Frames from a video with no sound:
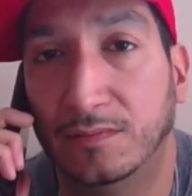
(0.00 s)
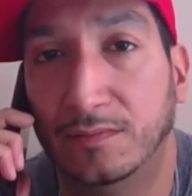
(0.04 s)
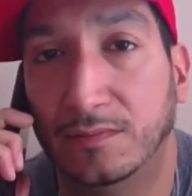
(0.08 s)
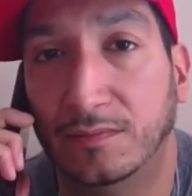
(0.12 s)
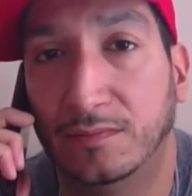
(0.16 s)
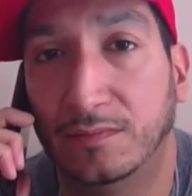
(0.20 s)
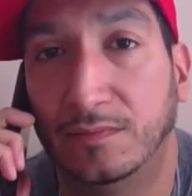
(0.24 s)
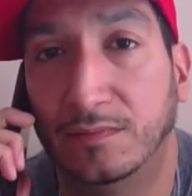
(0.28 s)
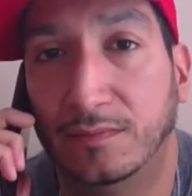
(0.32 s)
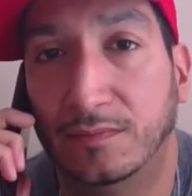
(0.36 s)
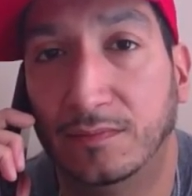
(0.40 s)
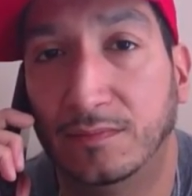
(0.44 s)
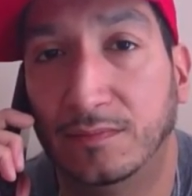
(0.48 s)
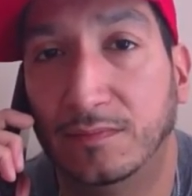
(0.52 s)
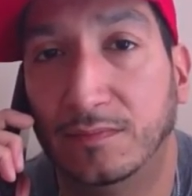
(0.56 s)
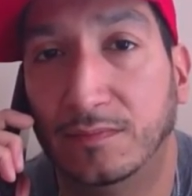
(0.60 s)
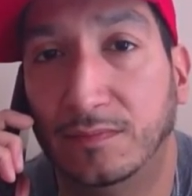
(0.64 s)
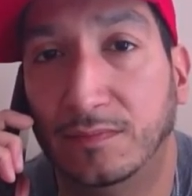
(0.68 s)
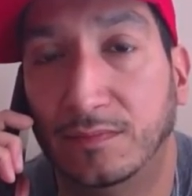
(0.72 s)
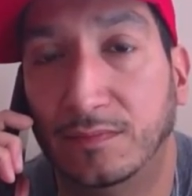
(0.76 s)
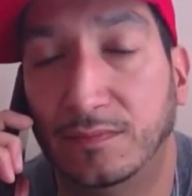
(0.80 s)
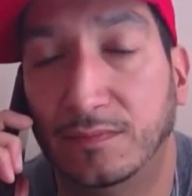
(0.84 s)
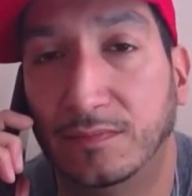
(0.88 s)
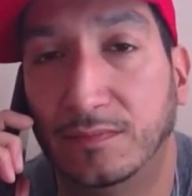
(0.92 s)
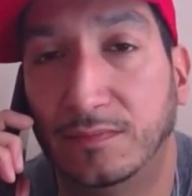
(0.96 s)

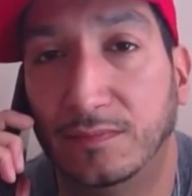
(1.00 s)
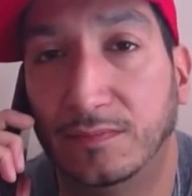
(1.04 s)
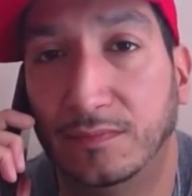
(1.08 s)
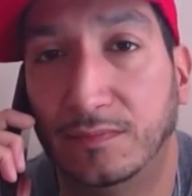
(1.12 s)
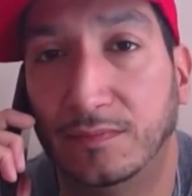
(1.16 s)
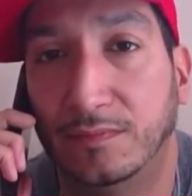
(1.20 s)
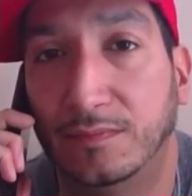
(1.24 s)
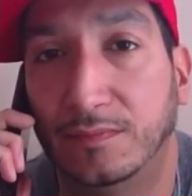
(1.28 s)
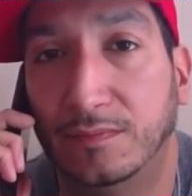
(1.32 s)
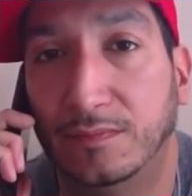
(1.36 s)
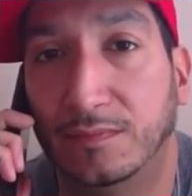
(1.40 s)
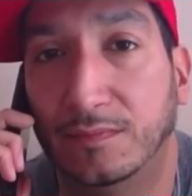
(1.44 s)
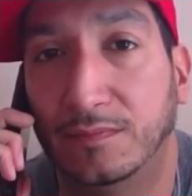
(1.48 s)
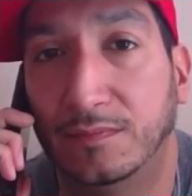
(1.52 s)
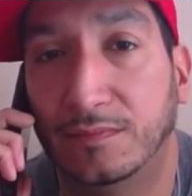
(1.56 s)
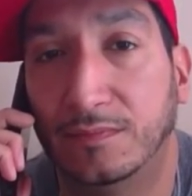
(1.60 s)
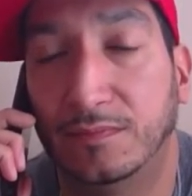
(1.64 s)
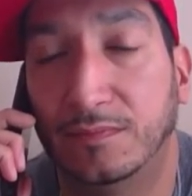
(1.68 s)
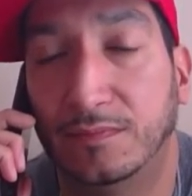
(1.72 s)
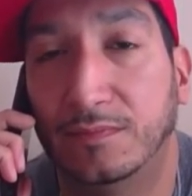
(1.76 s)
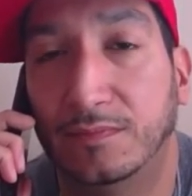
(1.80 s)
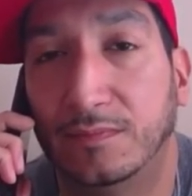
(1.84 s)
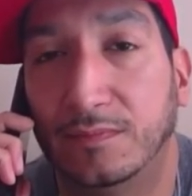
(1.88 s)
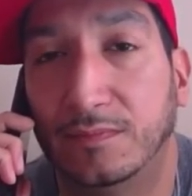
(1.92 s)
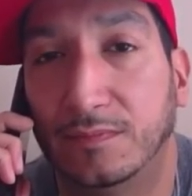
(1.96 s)

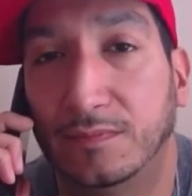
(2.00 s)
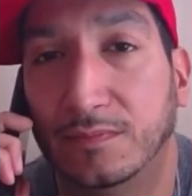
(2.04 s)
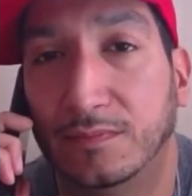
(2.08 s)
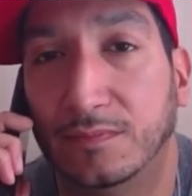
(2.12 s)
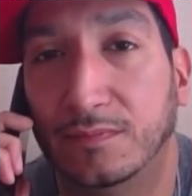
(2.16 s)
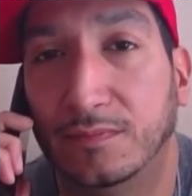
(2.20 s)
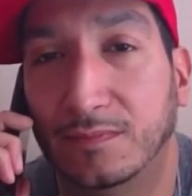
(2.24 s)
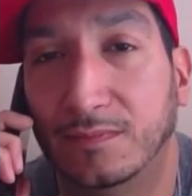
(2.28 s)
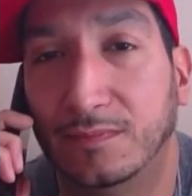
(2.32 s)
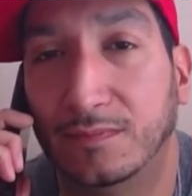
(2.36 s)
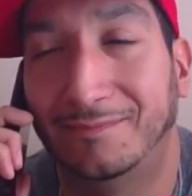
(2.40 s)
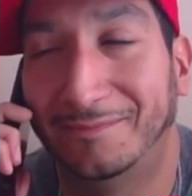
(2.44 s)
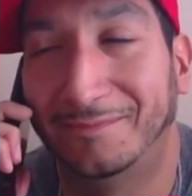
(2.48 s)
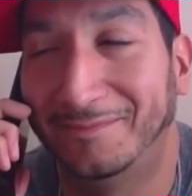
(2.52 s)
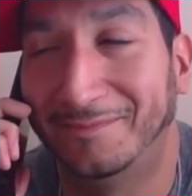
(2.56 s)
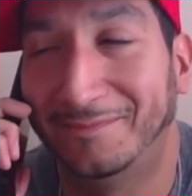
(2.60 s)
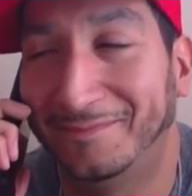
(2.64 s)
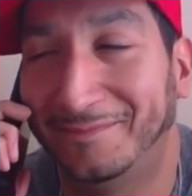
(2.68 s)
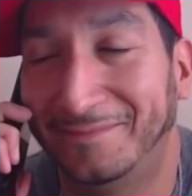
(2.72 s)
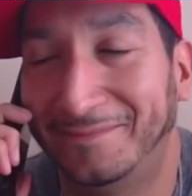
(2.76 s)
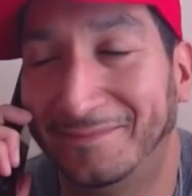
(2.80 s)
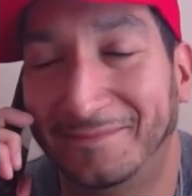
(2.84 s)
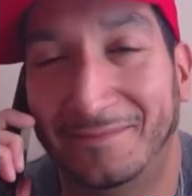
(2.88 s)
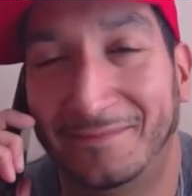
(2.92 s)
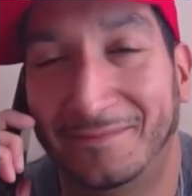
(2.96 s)

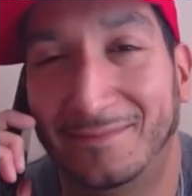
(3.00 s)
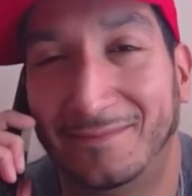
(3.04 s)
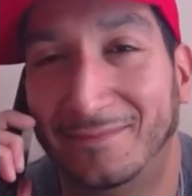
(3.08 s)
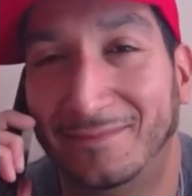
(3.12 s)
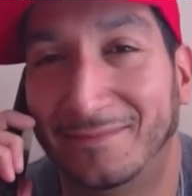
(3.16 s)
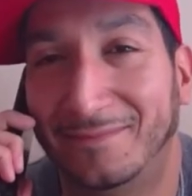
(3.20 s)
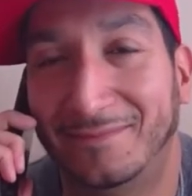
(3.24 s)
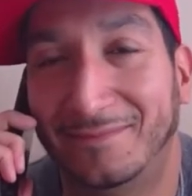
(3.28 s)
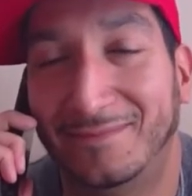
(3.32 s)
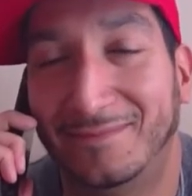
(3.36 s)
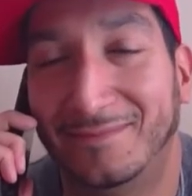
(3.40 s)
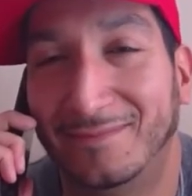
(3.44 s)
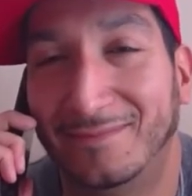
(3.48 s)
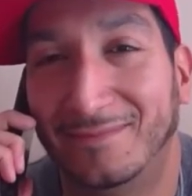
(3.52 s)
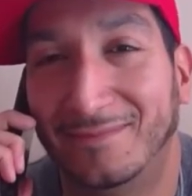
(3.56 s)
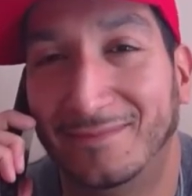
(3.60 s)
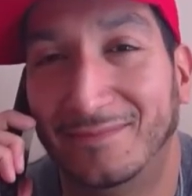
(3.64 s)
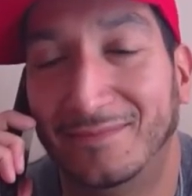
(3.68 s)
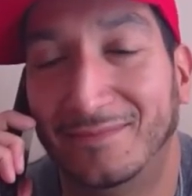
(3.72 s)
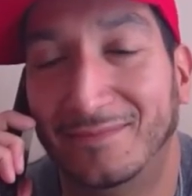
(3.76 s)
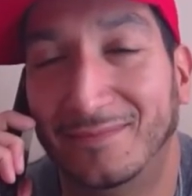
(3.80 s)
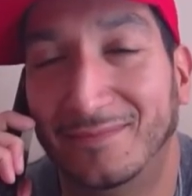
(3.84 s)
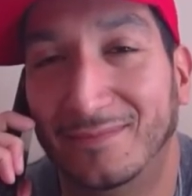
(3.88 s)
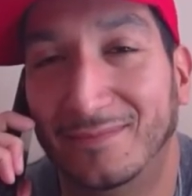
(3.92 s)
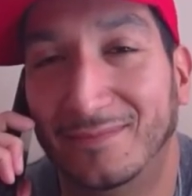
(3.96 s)

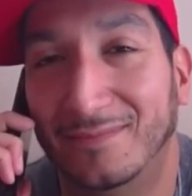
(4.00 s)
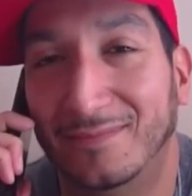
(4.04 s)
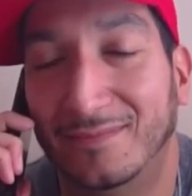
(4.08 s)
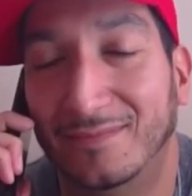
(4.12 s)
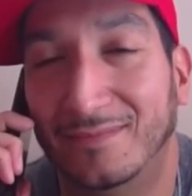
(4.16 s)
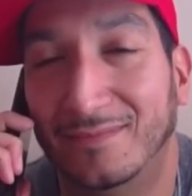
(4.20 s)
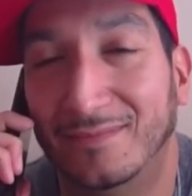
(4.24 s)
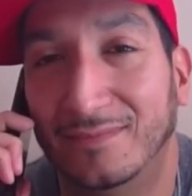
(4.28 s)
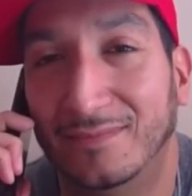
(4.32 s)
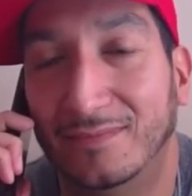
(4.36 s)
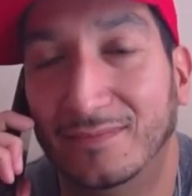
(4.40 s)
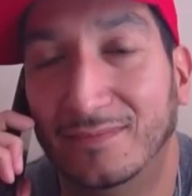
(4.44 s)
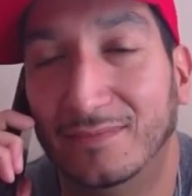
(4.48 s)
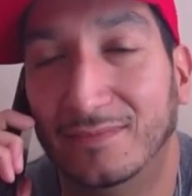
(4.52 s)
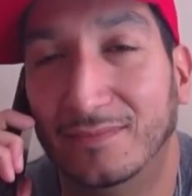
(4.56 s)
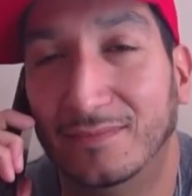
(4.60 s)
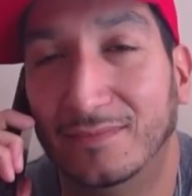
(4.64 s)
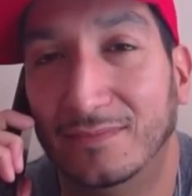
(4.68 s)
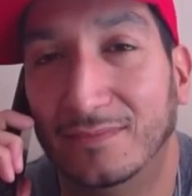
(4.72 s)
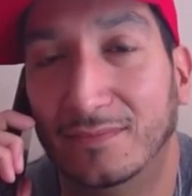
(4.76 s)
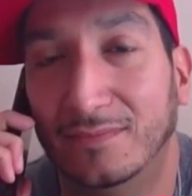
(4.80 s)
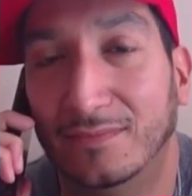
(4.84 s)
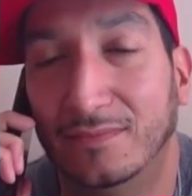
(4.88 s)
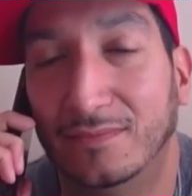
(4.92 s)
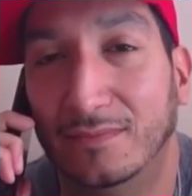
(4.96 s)

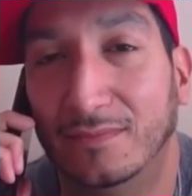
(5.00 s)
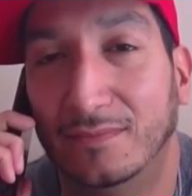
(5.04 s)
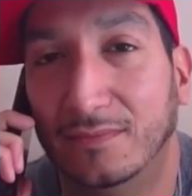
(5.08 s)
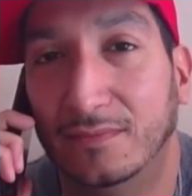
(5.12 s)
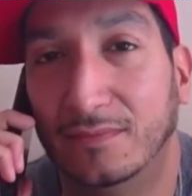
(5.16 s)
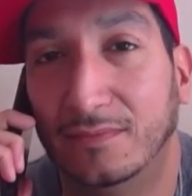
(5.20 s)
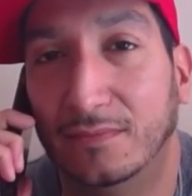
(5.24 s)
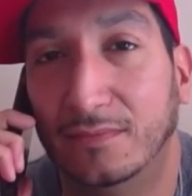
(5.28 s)
(not speaking)